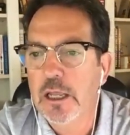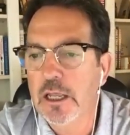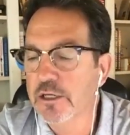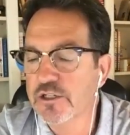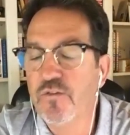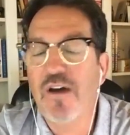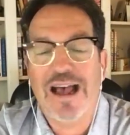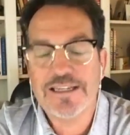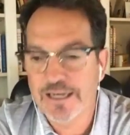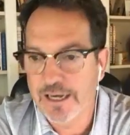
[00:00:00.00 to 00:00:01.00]
It is
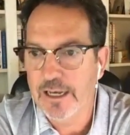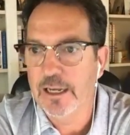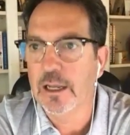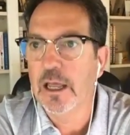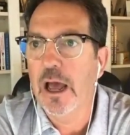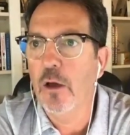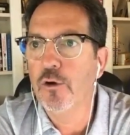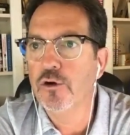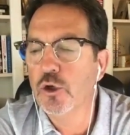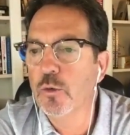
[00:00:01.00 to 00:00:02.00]
fascinating how
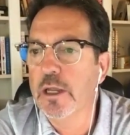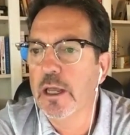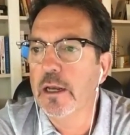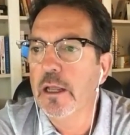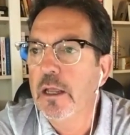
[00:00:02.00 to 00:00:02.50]
they're doing it.